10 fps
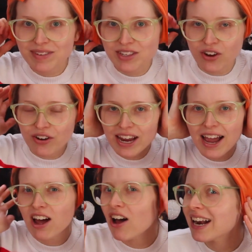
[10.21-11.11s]
Sorry,
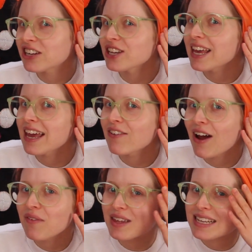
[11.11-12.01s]
I can't actually hear
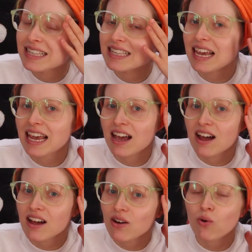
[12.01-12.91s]
out of this
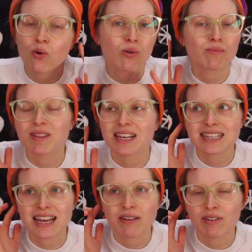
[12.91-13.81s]
ear or
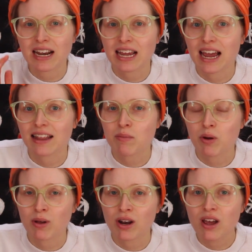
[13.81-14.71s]
this ear really at the
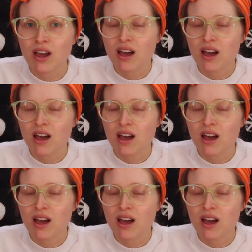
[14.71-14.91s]
moment.